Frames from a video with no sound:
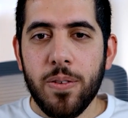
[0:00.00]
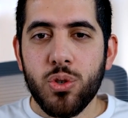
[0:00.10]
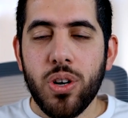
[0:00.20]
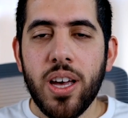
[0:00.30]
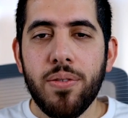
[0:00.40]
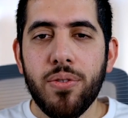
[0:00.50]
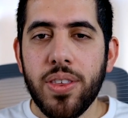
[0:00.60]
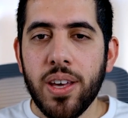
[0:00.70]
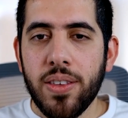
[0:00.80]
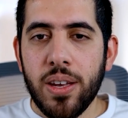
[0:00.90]
So
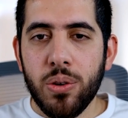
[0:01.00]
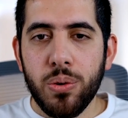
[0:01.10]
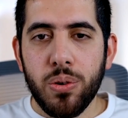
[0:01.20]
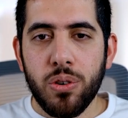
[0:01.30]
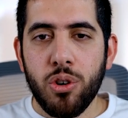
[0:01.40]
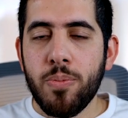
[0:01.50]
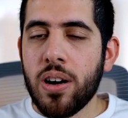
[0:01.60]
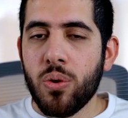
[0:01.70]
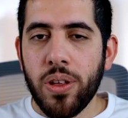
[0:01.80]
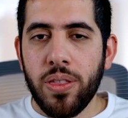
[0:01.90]
everything they do, no
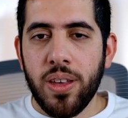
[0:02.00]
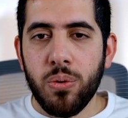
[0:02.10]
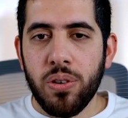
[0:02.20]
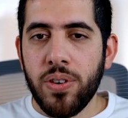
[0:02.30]
matter what they do,